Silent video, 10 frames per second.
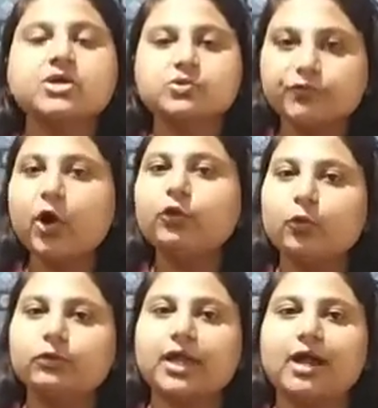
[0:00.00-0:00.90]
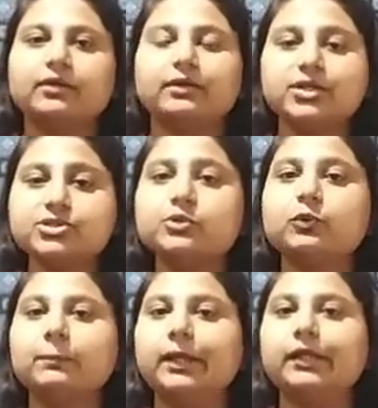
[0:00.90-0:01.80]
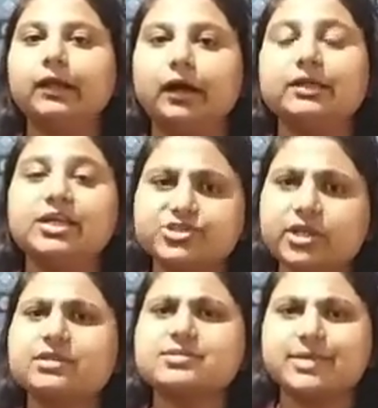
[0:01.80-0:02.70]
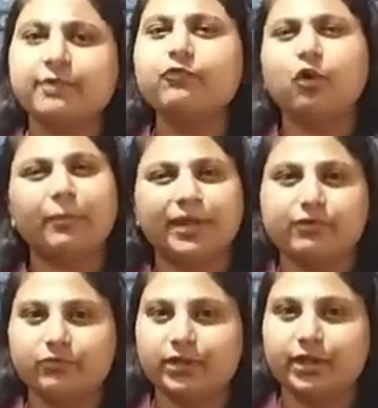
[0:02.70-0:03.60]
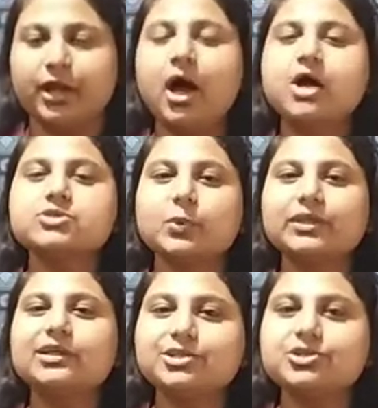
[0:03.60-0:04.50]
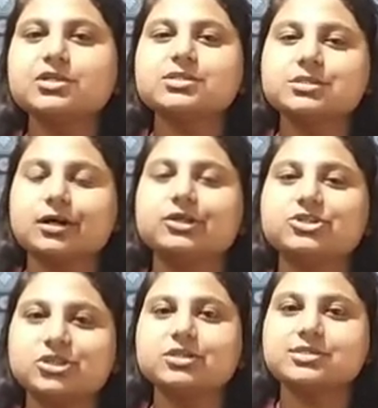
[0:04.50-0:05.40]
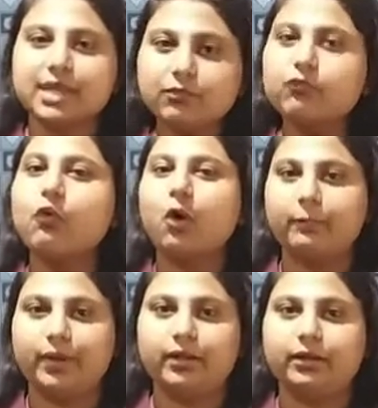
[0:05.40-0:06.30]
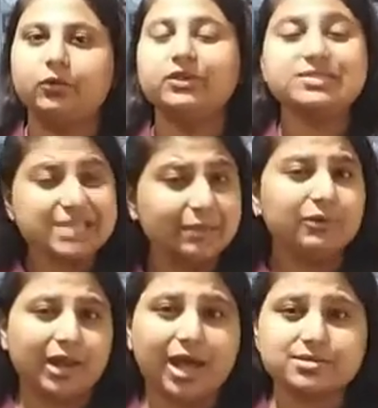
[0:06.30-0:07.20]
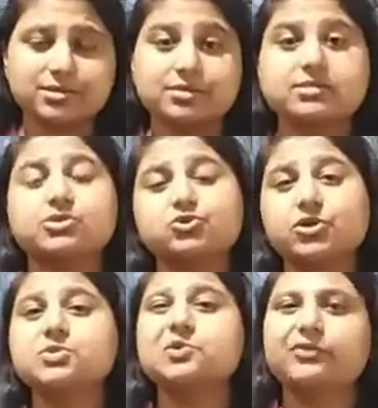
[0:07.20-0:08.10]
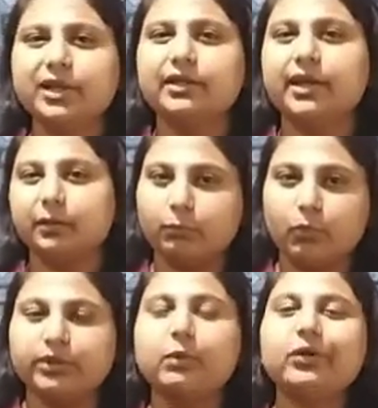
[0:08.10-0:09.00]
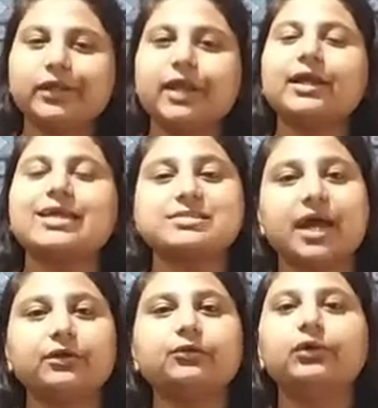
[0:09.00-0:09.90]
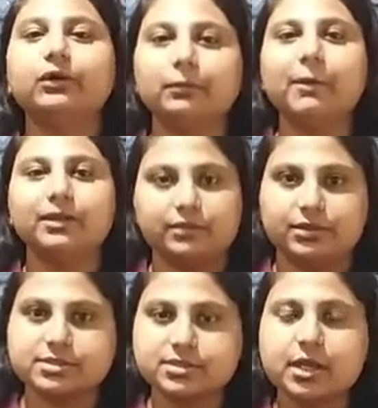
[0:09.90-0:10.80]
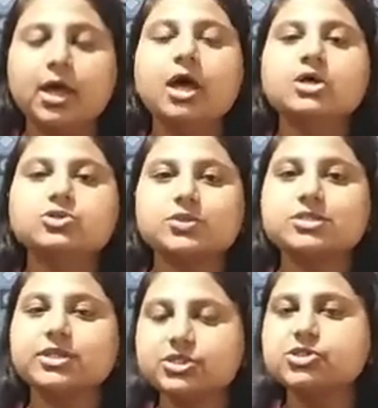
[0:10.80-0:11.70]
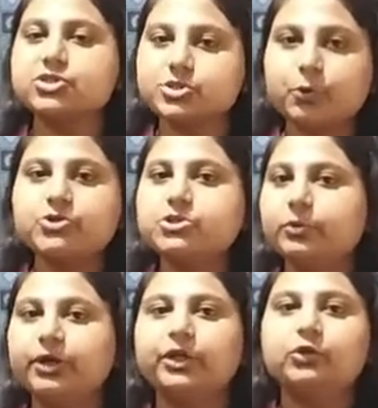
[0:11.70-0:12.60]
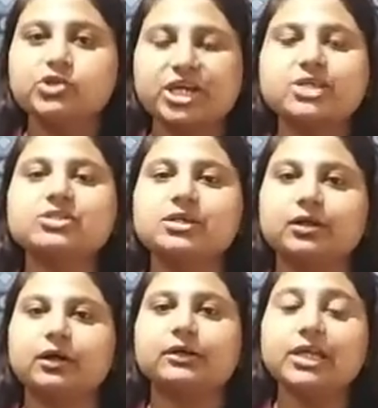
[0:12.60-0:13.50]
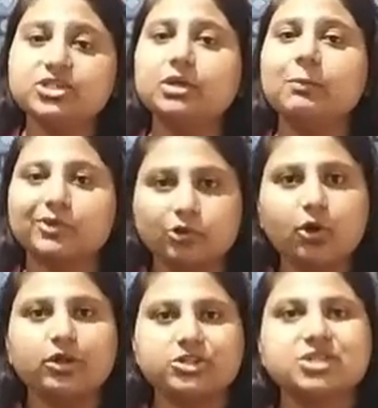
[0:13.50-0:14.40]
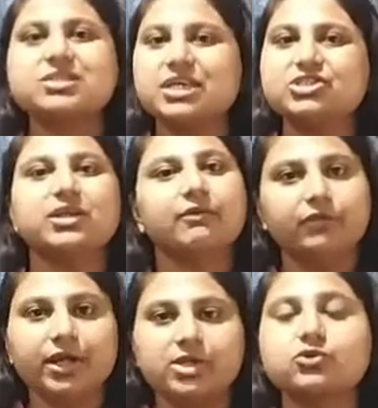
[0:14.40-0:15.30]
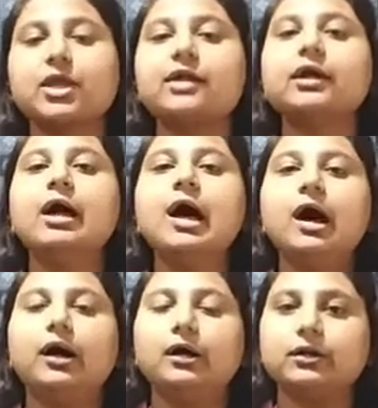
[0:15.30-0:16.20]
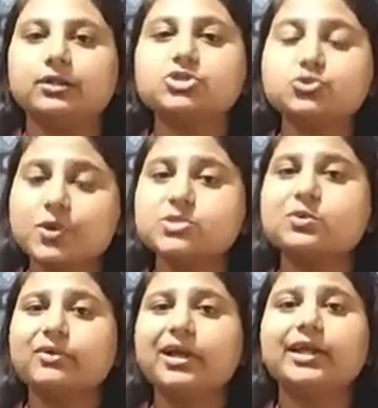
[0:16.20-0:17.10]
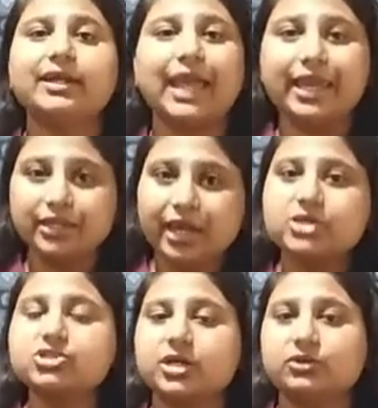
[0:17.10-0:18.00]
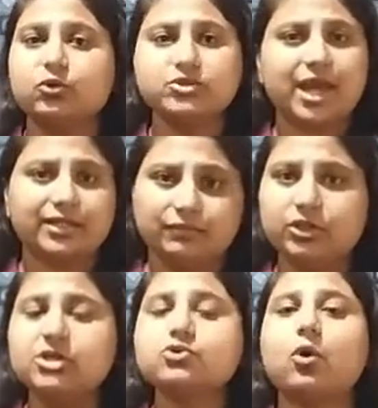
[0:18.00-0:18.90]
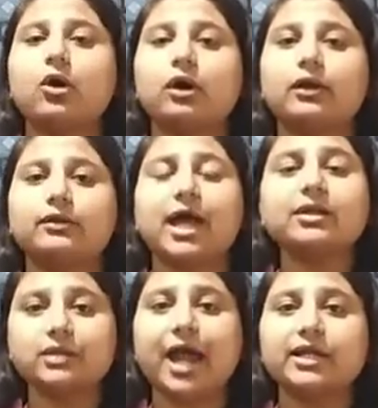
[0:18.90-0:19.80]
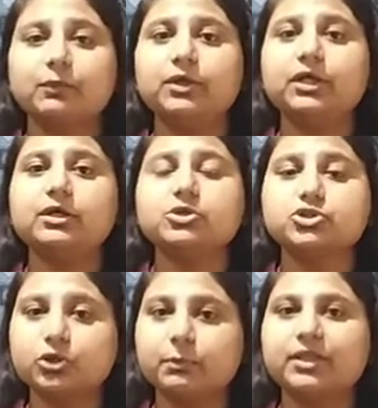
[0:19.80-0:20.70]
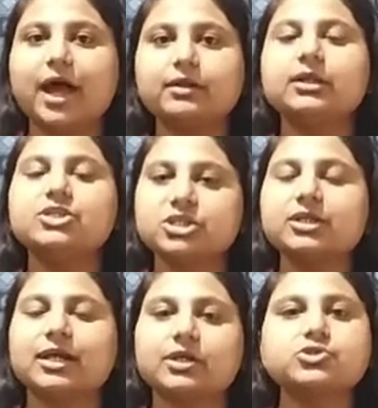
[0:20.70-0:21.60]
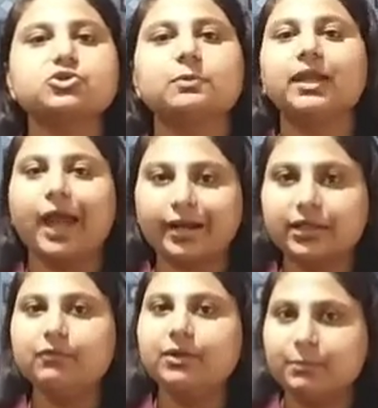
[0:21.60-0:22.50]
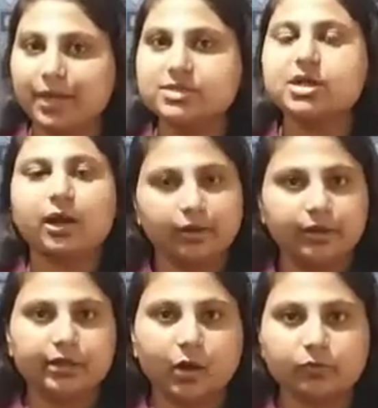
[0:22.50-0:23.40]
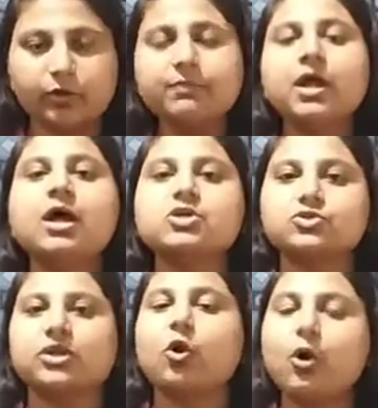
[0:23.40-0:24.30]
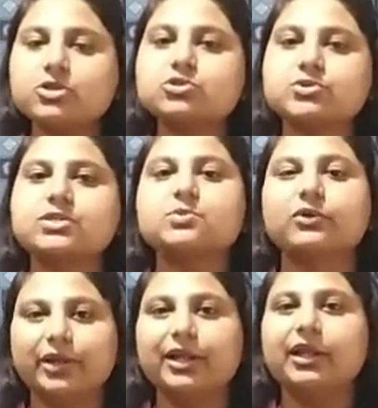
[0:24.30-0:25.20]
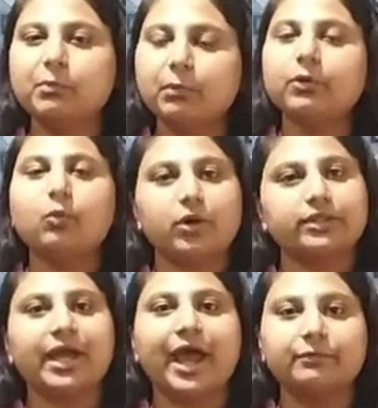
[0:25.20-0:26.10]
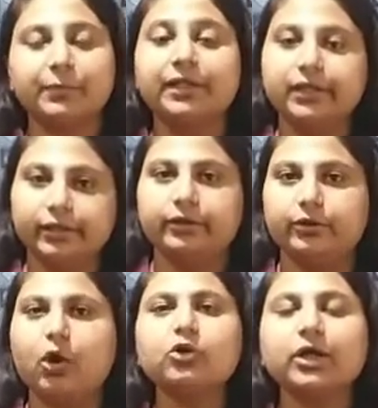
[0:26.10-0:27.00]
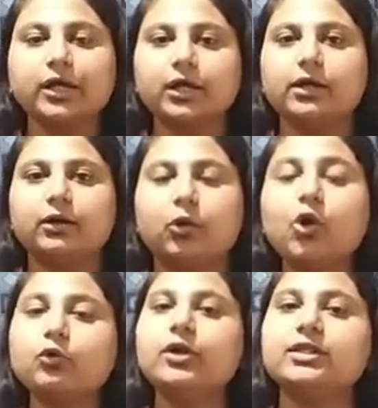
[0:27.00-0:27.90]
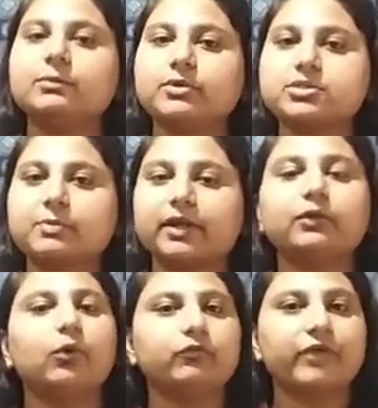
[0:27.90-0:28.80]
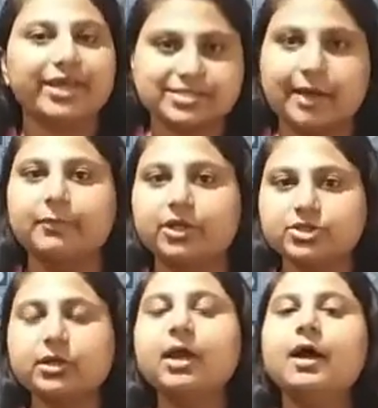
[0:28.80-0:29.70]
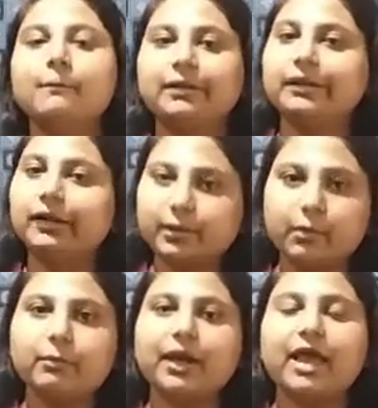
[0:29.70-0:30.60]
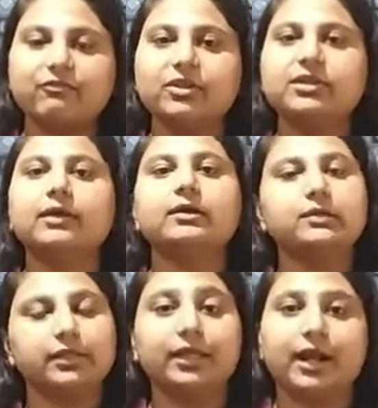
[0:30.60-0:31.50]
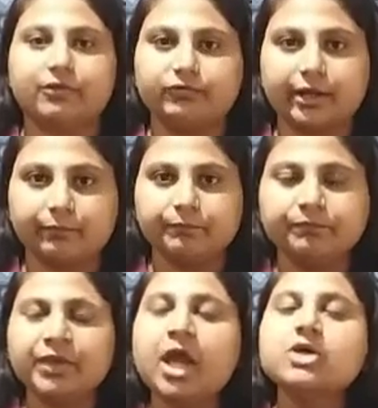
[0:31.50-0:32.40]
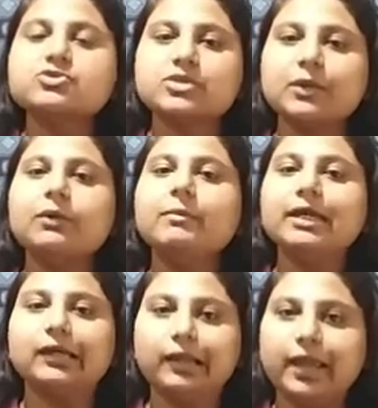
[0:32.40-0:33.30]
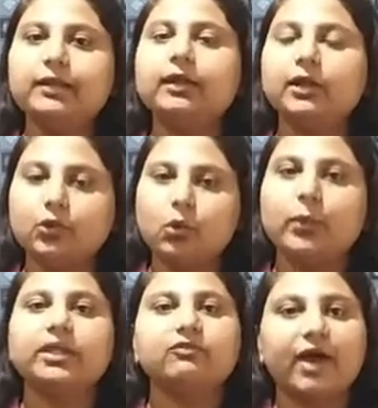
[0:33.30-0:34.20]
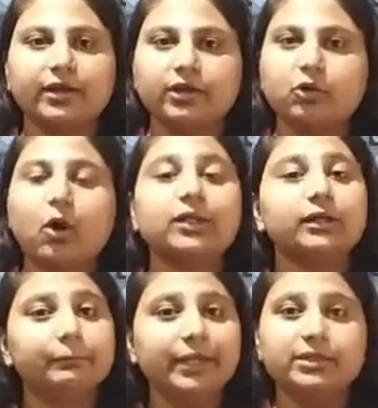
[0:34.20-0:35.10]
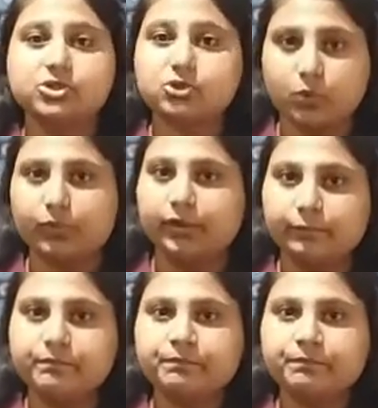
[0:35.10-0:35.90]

So we all know that a teacher would be uh, teaching in the same format every day. So when the teacher is uh, teaching the same format, you know, the same classes, the students will really get bored. They won't get excited to learn many things. So it's the teacher's responsibility to change their uh, teaching methodologies each and every day so that uh, the students will really get engaged in those activities or that activity should be that teaching techniques should be an activity based learning outcome so that all students will really remember what they have been learned not uh, not only the perspective of examination but they'll remember everything till their lifetime so there will be creating an innovative idea called complete the story